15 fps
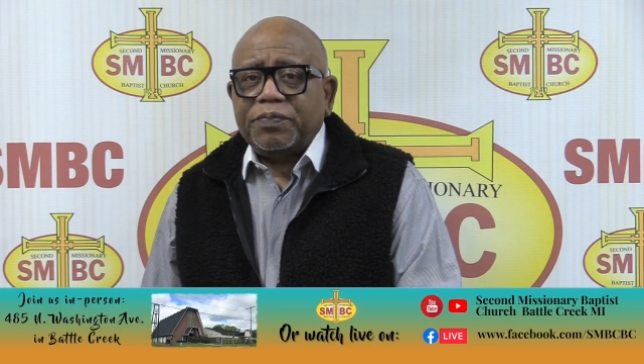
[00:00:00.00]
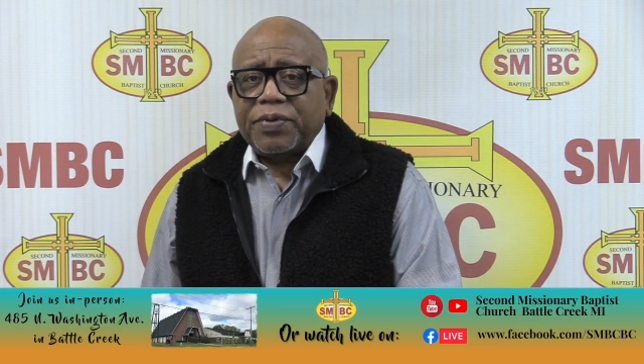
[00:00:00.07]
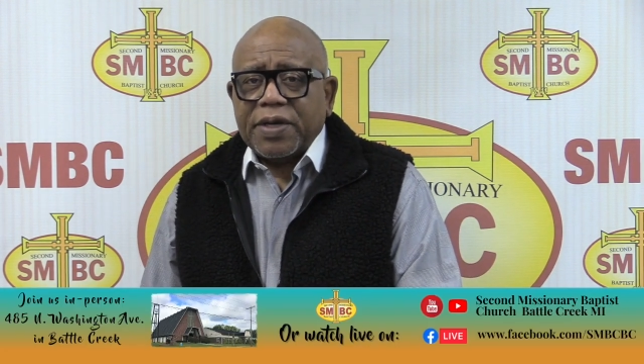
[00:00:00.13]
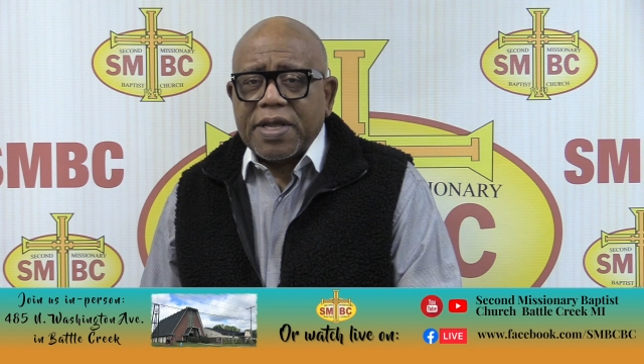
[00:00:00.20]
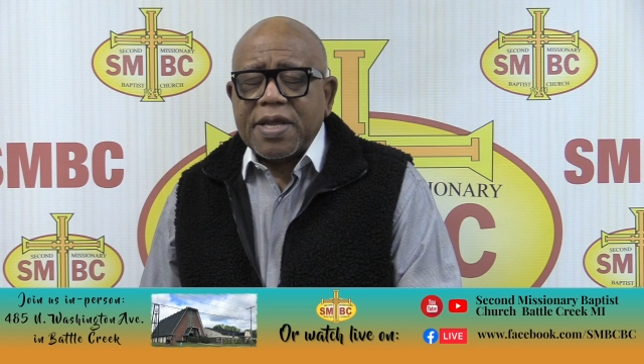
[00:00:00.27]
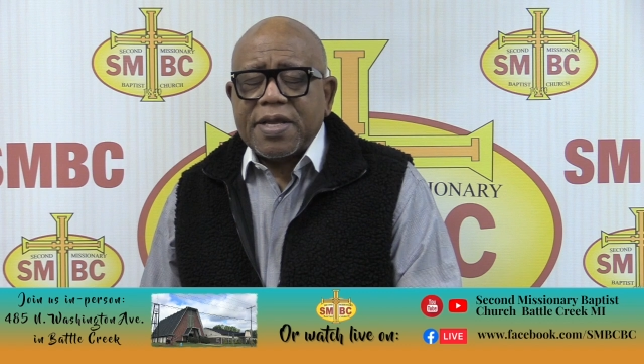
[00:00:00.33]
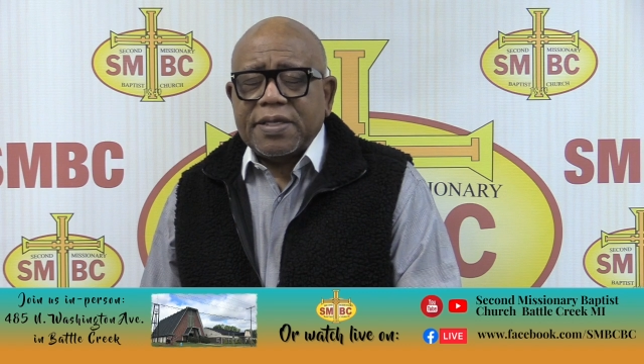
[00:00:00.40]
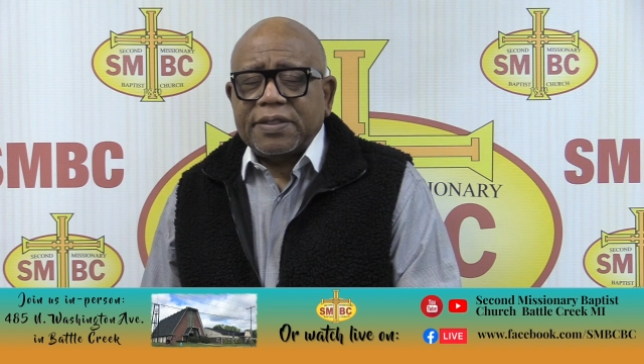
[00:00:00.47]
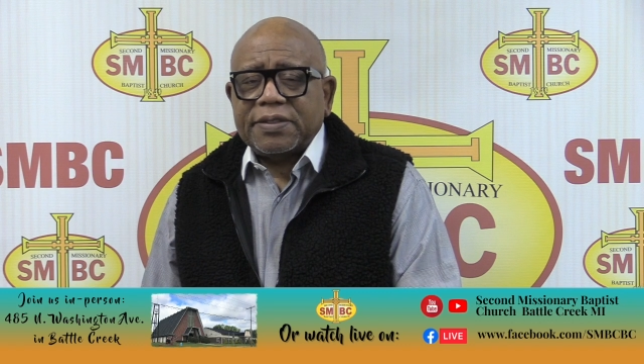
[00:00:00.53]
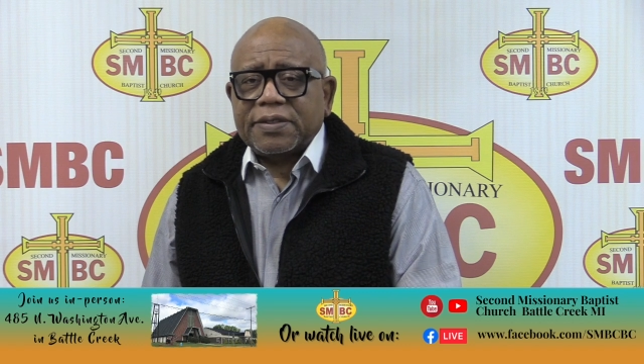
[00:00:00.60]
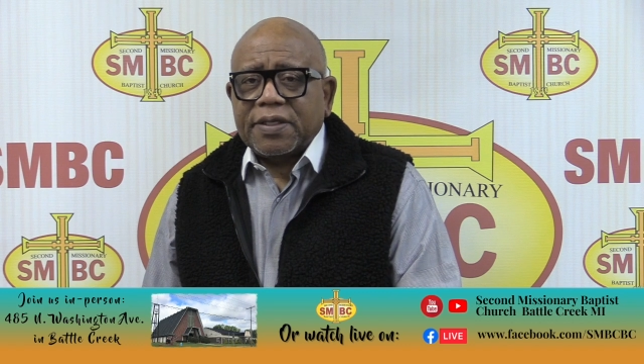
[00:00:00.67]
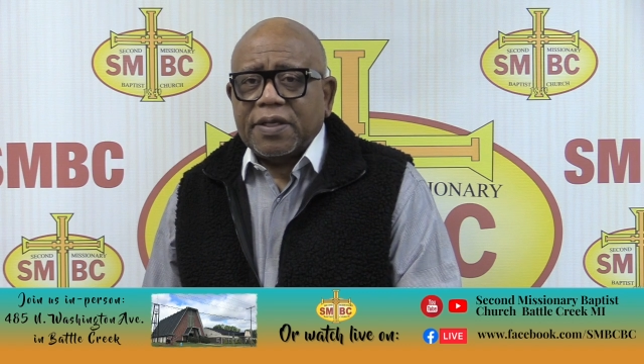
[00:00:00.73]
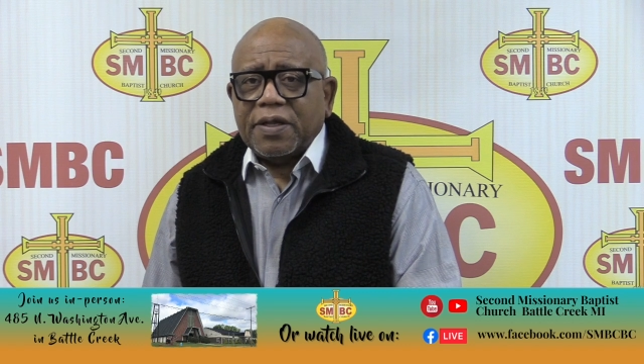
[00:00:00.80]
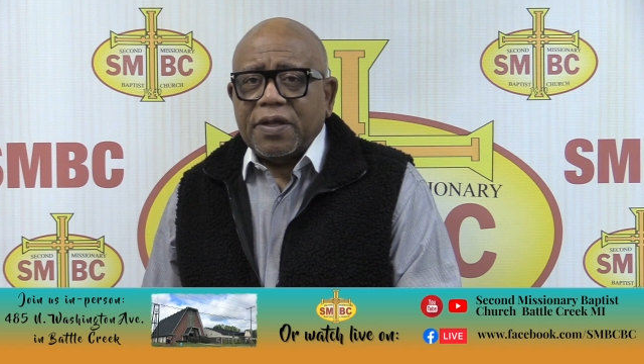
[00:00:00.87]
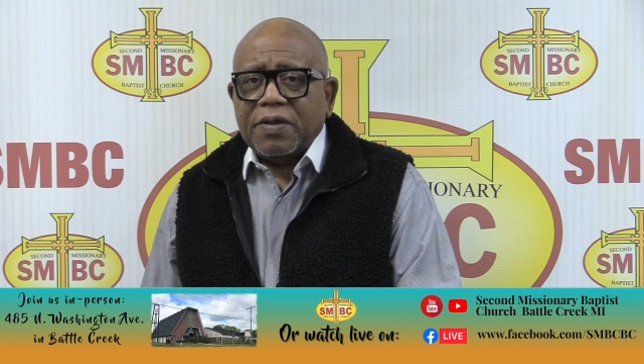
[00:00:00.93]

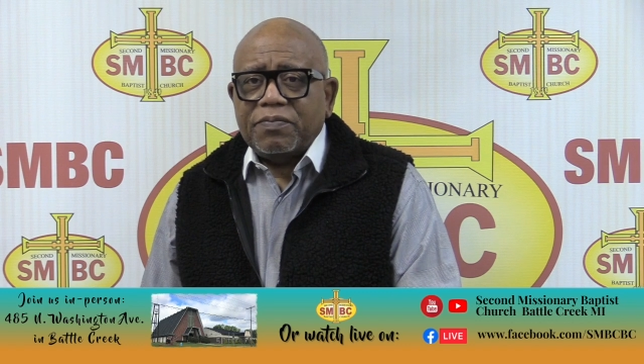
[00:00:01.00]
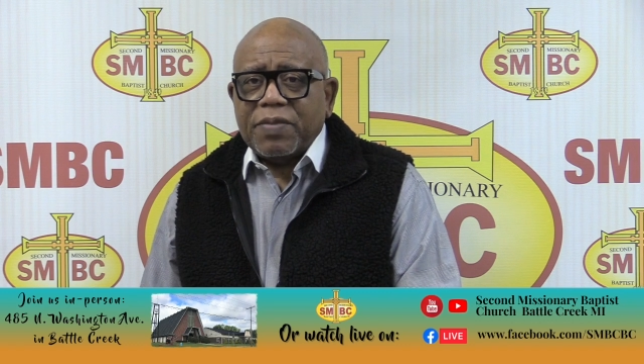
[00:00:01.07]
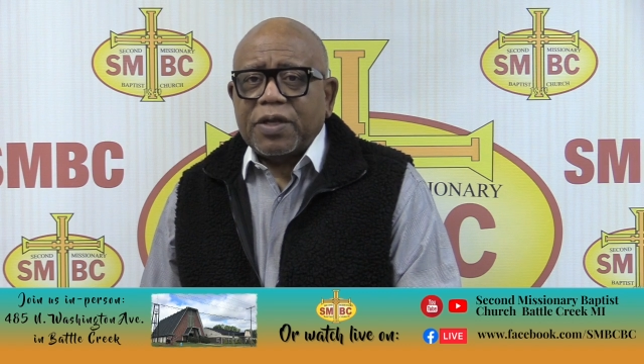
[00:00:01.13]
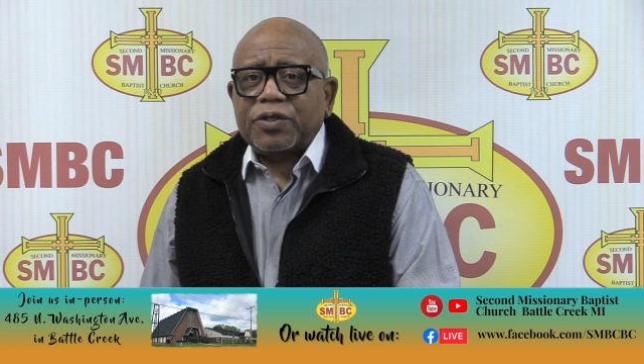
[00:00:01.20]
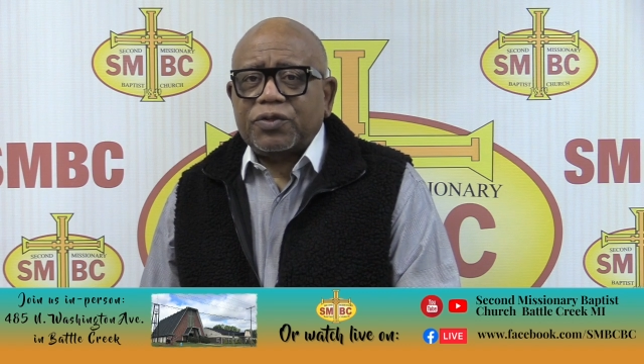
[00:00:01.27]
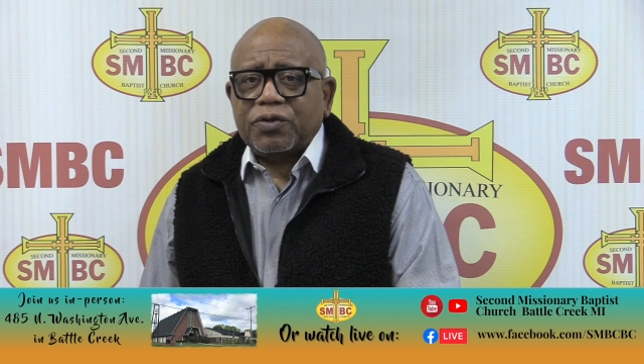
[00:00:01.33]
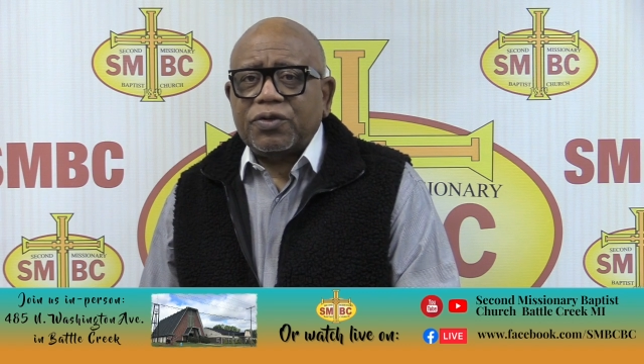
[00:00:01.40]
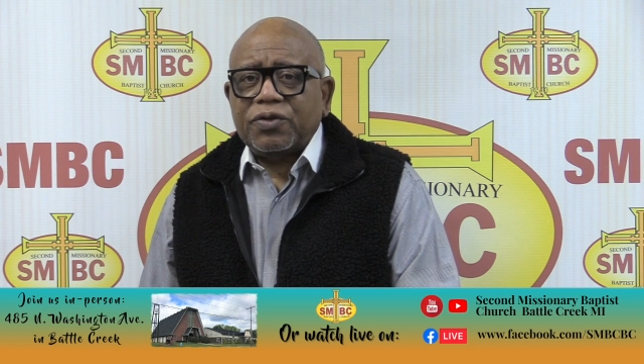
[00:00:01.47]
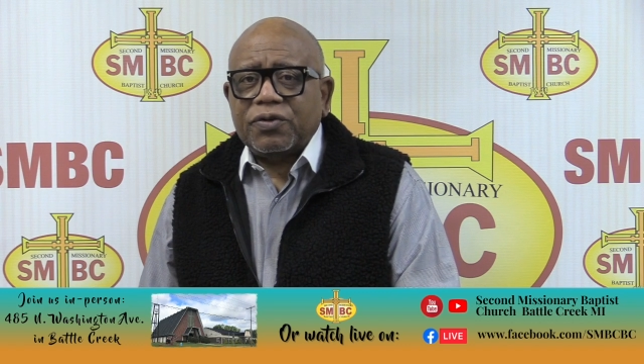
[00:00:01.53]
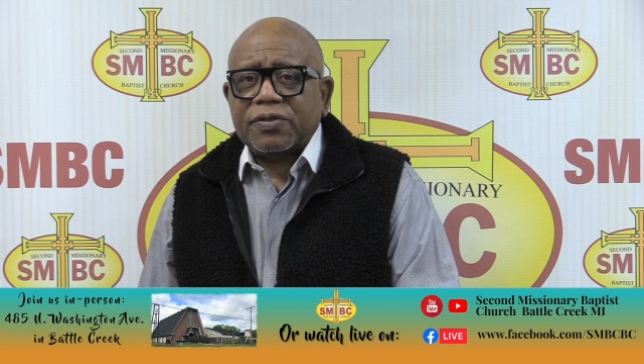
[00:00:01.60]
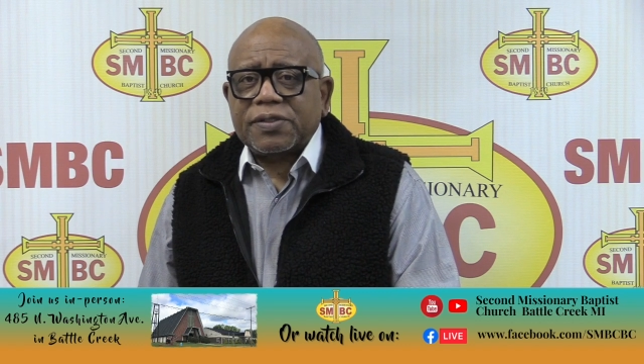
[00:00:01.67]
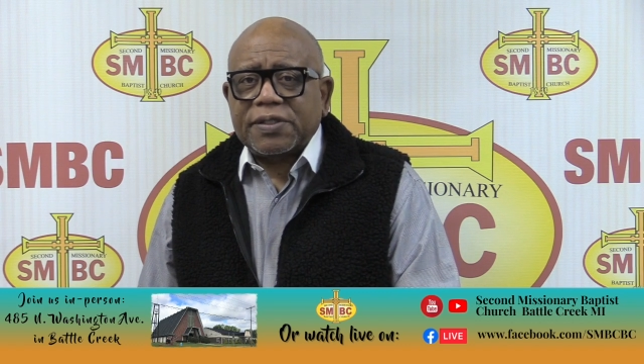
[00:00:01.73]
please make sure you're